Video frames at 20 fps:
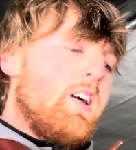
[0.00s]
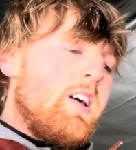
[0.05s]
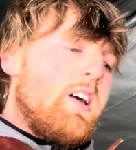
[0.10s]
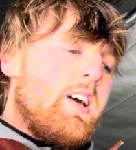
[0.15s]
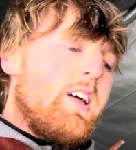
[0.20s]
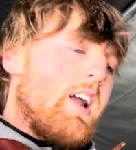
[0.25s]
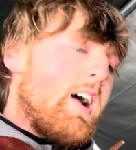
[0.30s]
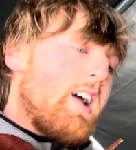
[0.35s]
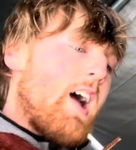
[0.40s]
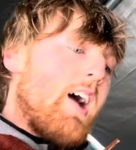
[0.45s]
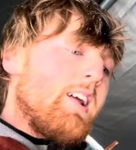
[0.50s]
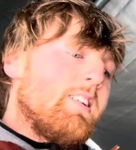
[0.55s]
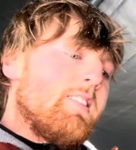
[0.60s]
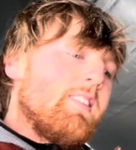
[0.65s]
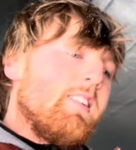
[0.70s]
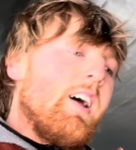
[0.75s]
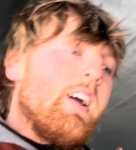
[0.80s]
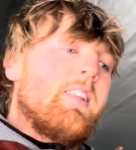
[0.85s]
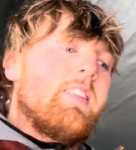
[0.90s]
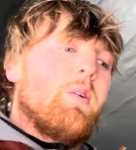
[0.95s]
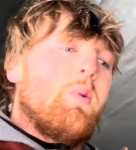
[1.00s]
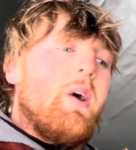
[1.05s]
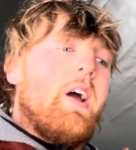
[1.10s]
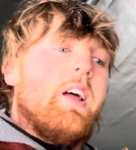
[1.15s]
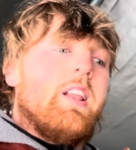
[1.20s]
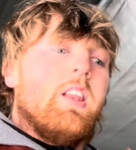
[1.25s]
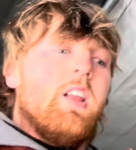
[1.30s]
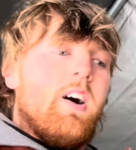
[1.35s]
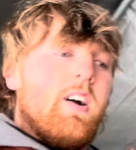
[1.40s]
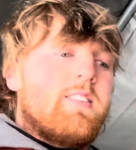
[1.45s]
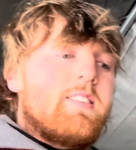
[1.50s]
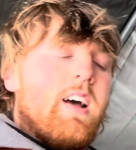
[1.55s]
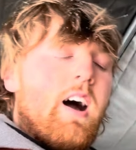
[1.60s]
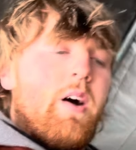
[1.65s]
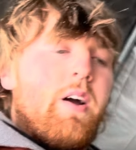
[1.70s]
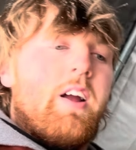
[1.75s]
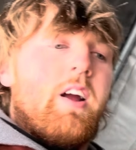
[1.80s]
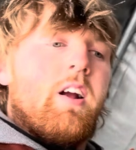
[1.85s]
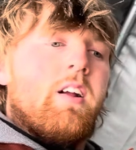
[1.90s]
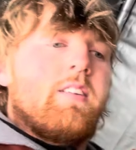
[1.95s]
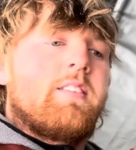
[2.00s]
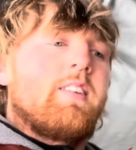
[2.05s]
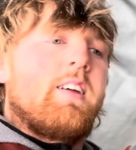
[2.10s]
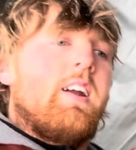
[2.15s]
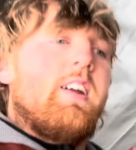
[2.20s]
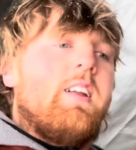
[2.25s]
and I just like the way it looks out here instead of,